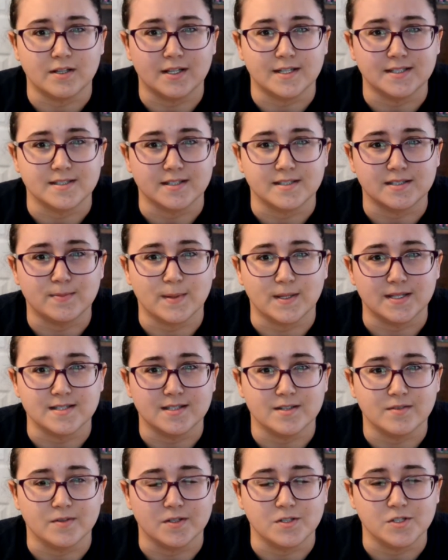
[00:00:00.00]
less
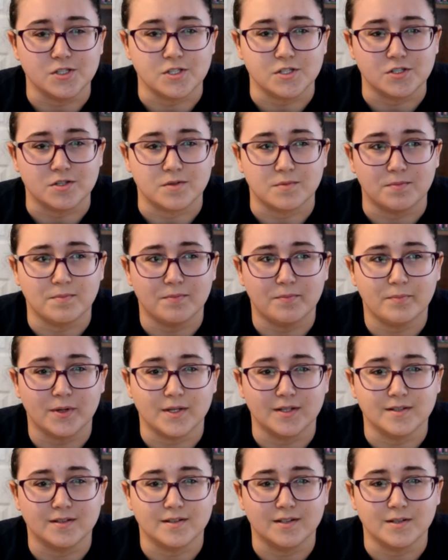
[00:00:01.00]
expensive and she should
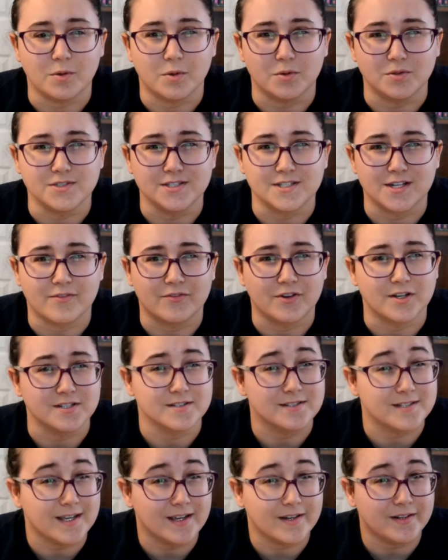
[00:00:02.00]
put the old stuff on
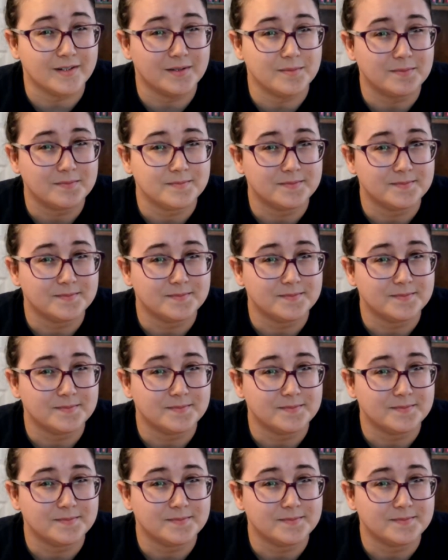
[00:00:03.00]
sale.